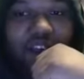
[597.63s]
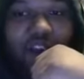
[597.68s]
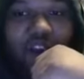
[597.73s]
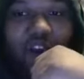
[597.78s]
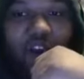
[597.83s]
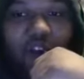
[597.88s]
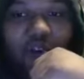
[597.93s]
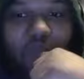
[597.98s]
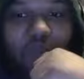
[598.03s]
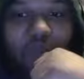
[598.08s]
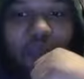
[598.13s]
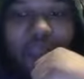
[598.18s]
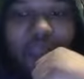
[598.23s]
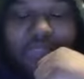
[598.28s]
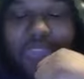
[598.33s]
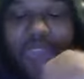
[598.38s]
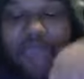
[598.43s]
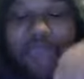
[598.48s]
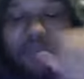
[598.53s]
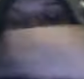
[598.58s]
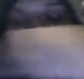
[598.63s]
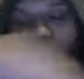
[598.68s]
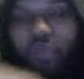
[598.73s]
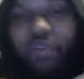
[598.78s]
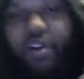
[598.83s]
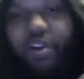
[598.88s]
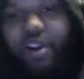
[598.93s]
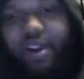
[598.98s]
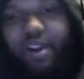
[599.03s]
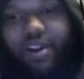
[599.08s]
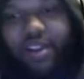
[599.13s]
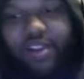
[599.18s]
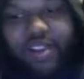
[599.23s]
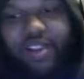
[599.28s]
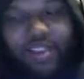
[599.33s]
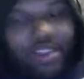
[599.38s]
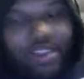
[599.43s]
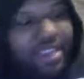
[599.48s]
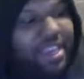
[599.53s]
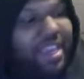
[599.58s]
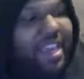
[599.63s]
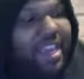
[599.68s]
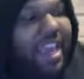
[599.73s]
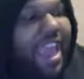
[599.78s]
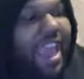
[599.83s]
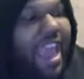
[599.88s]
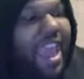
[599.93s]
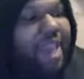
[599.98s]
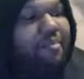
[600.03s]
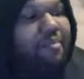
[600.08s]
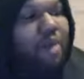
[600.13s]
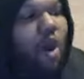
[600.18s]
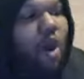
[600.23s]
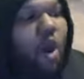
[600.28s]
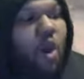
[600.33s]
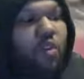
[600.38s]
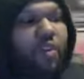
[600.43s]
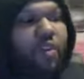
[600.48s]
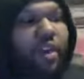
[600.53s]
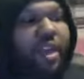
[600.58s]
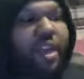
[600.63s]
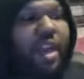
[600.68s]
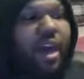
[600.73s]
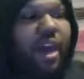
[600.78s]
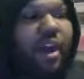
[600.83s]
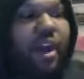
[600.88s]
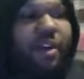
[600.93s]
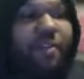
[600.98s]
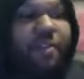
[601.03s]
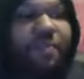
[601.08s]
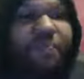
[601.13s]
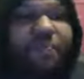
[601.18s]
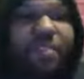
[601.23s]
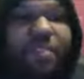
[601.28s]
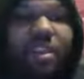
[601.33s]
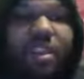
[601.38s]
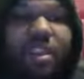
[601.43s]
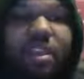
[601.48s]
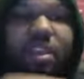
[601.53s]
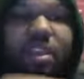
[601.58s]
Oh my, game over. Game over, cuz.